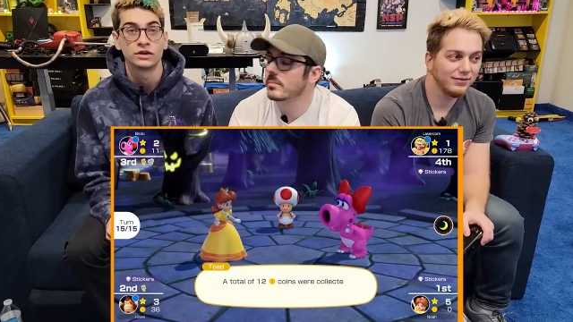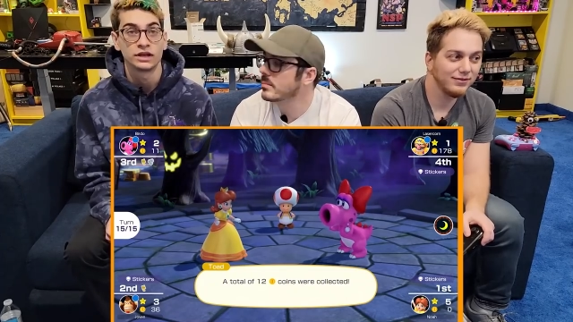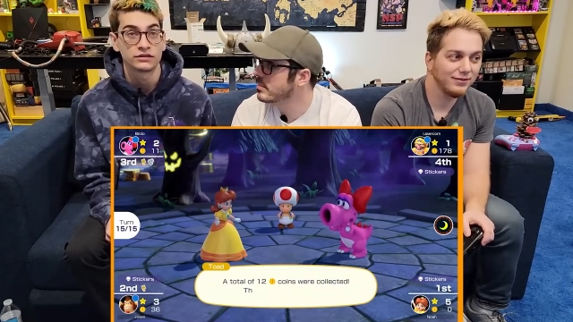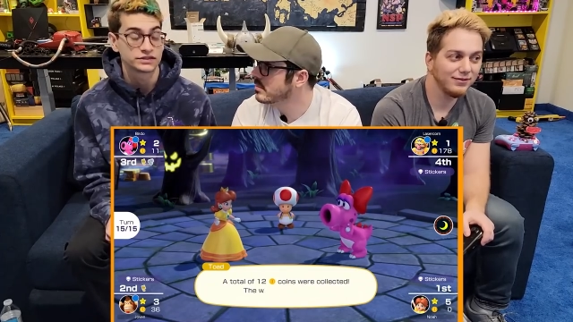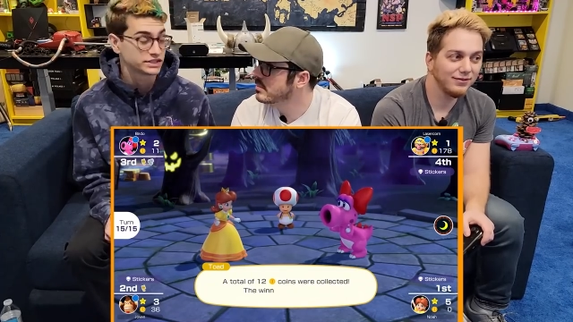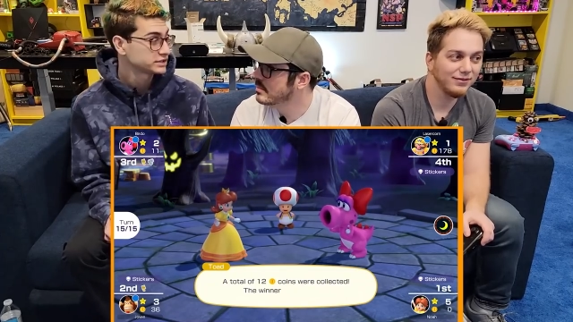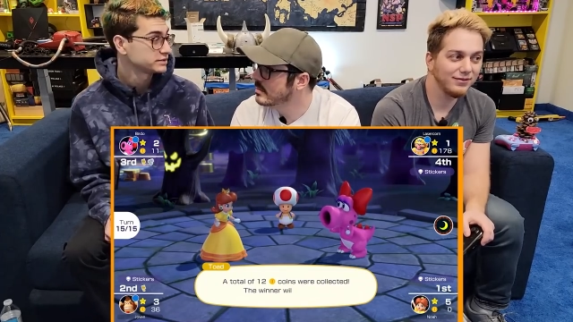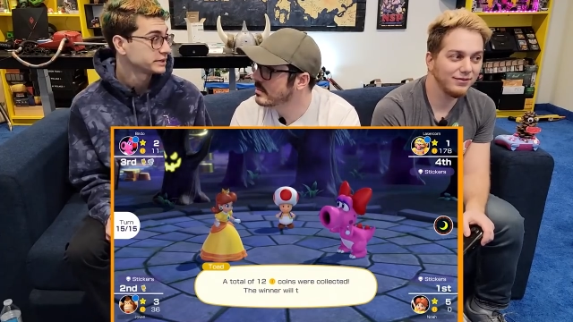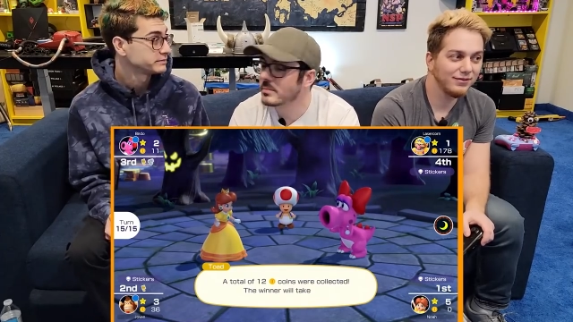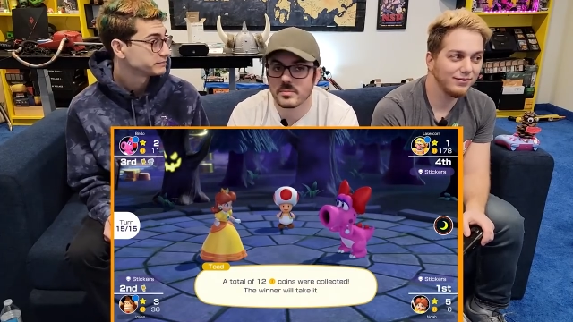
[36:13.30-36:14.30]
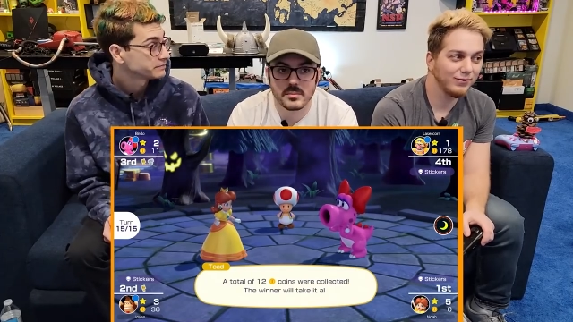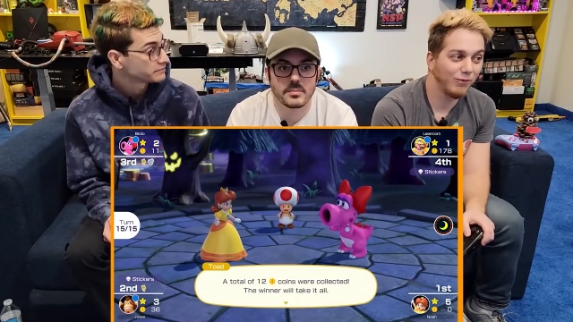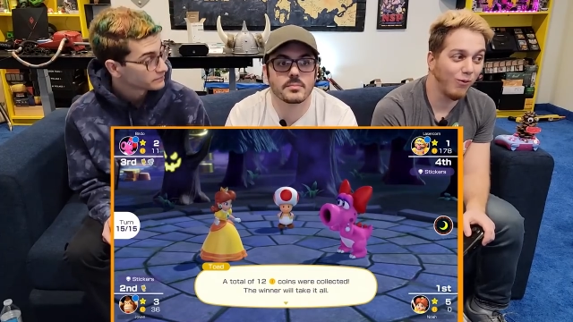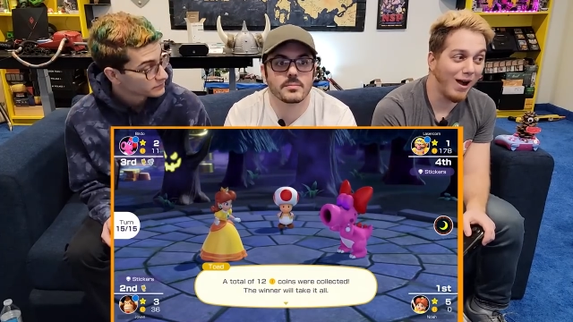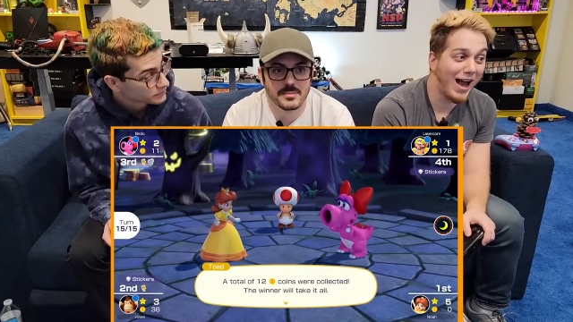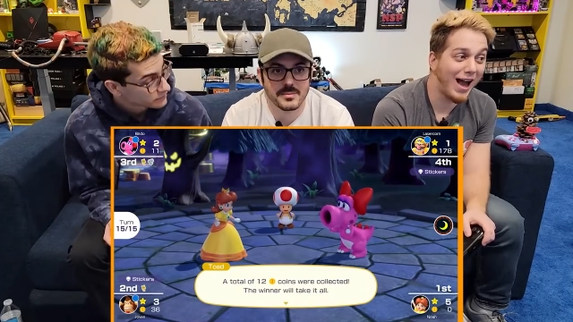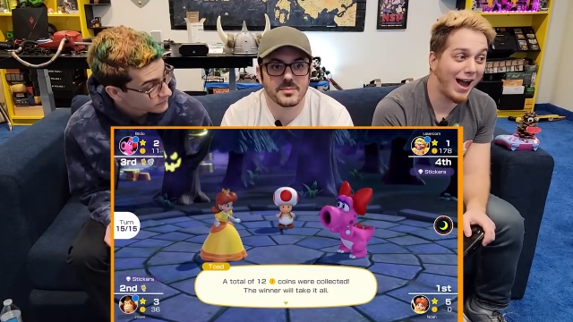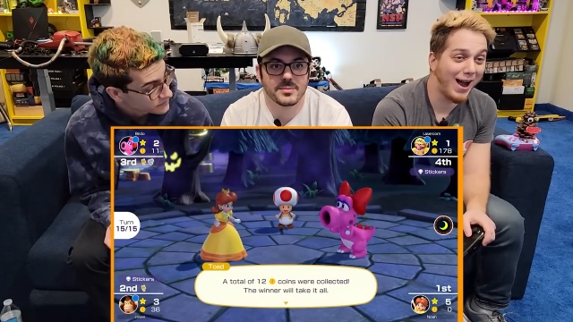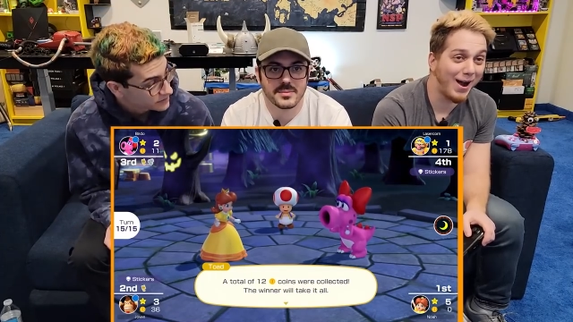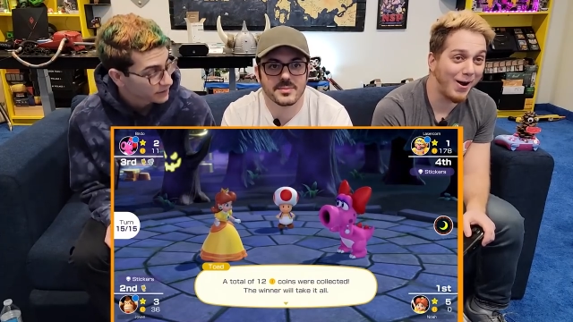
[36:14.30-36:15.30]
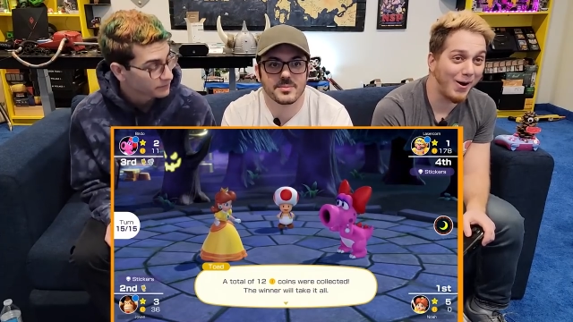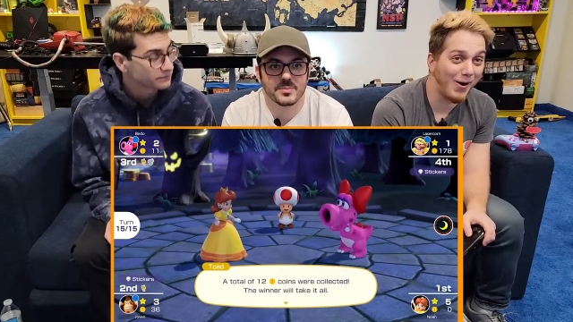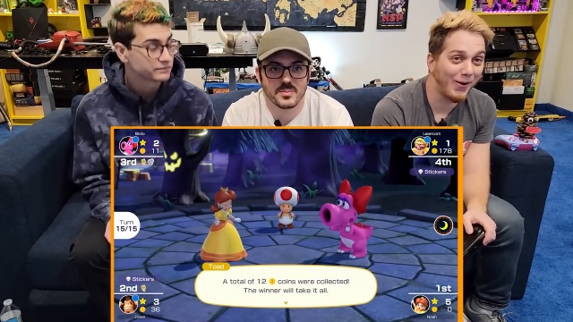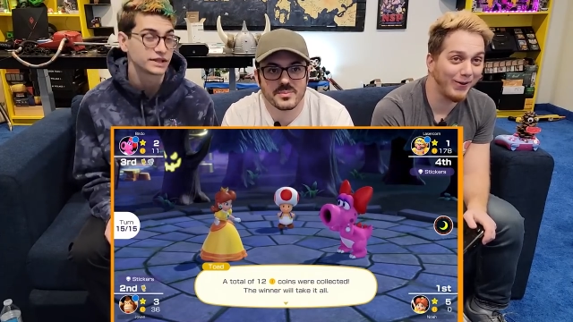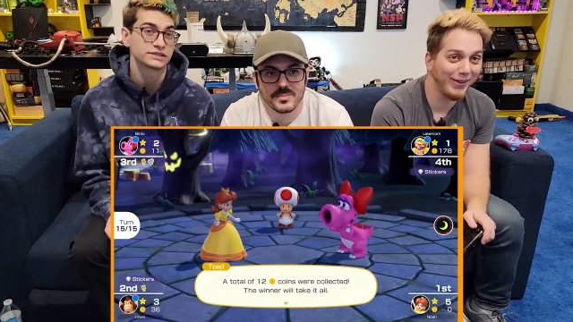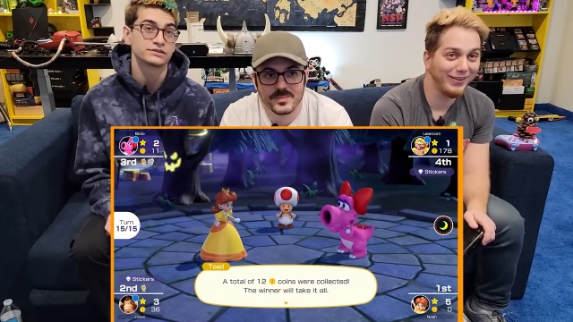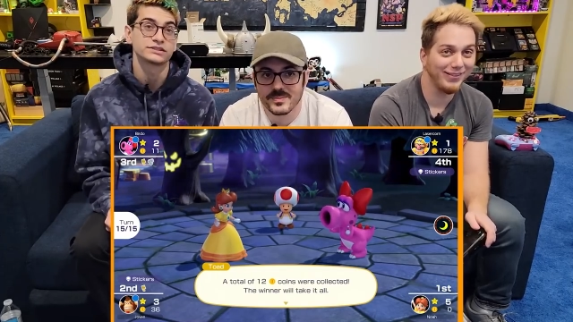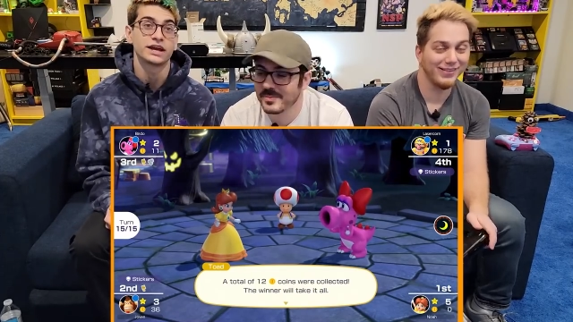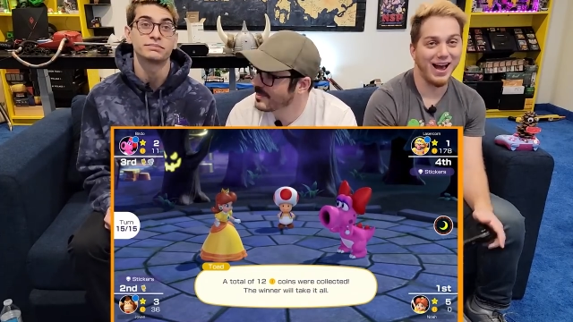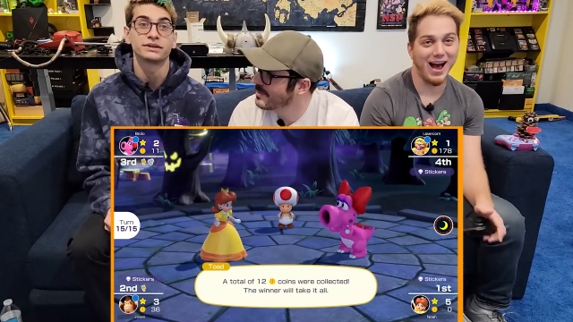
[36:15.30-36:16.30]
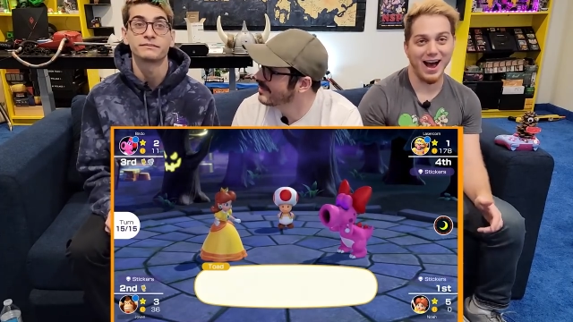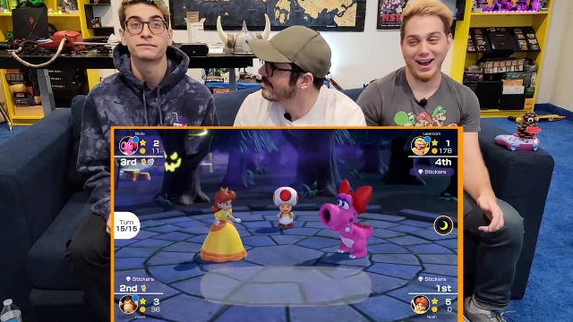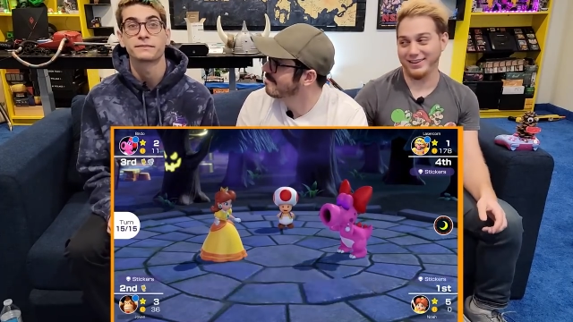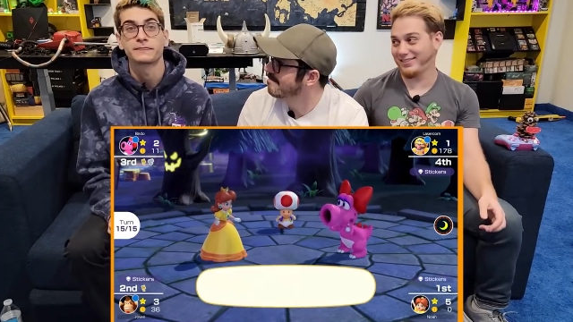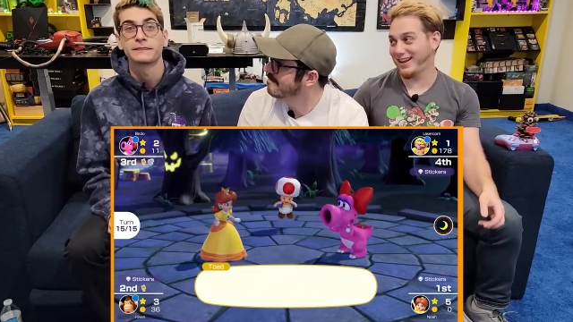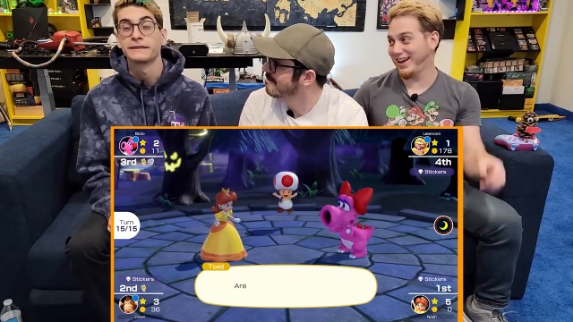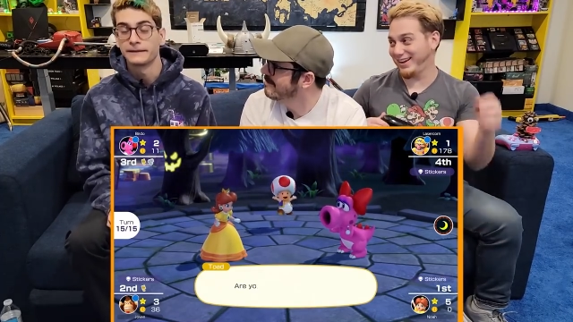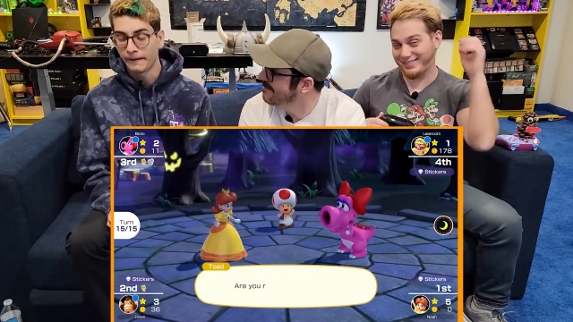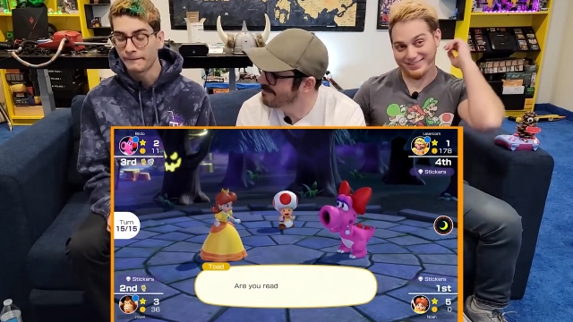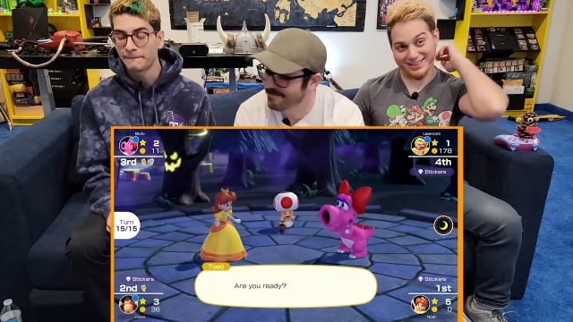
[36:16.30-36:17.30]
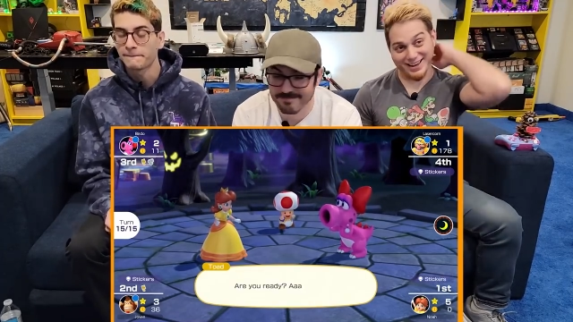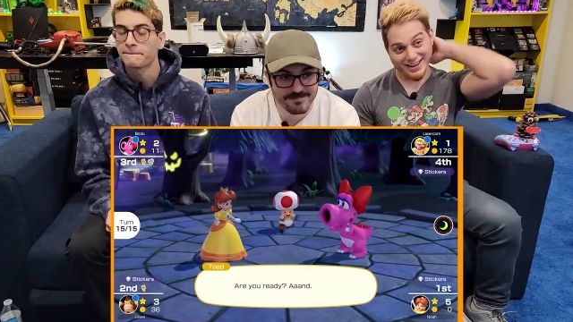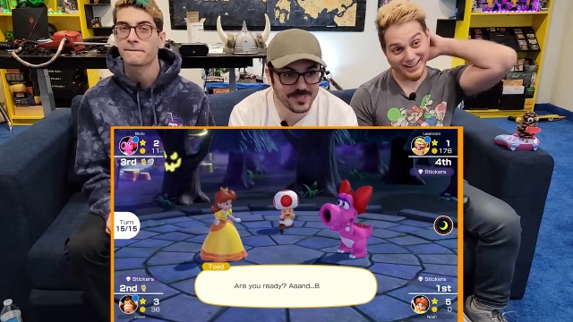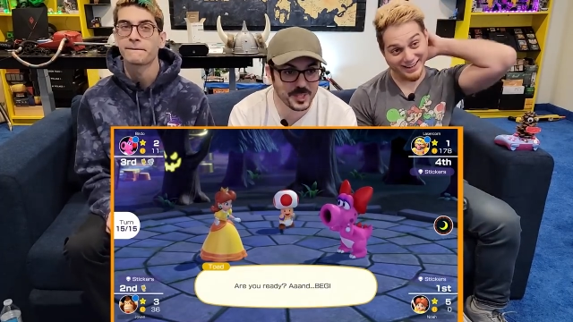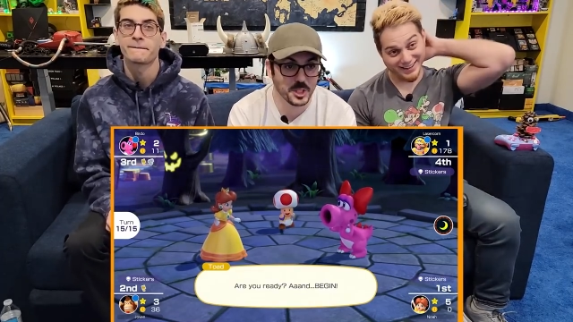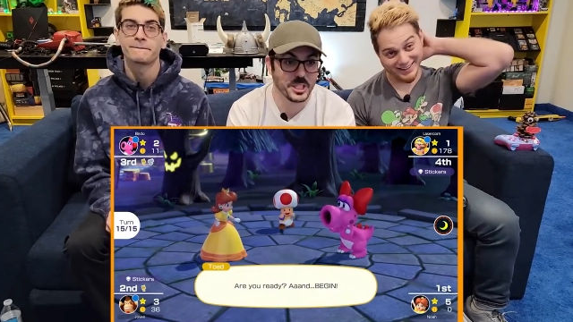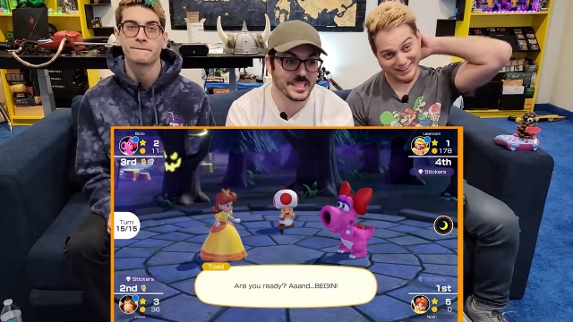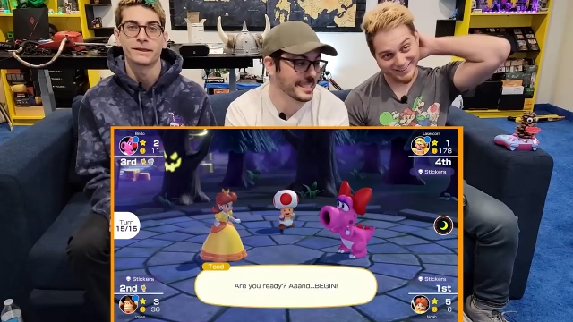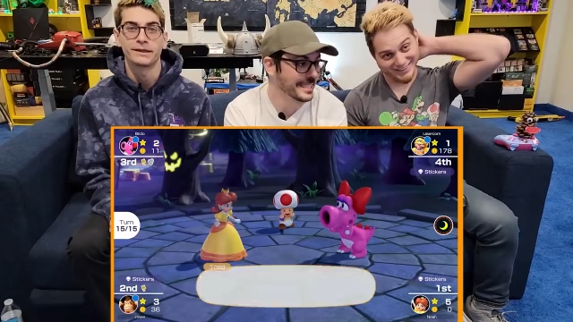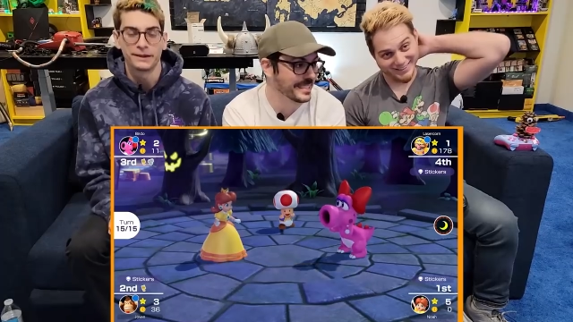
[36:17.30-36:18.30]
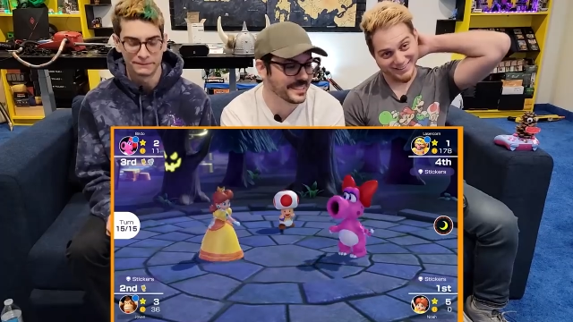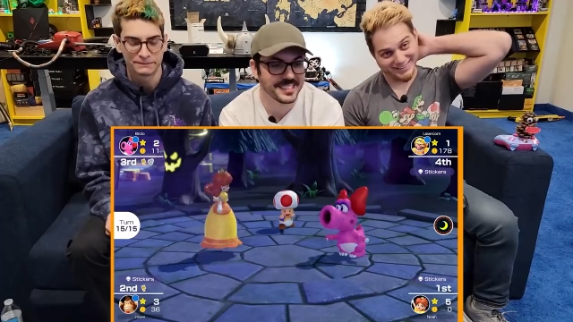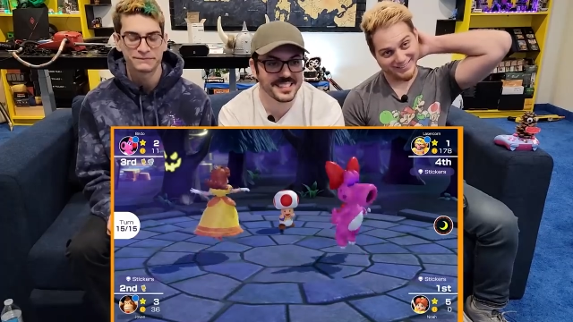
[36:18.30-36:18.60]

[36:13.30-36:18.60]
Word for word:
Speaker 1: get a vasectomy. Wow, yep, that's this is happening. A high stakes yeah. thing. Jeez. Yep.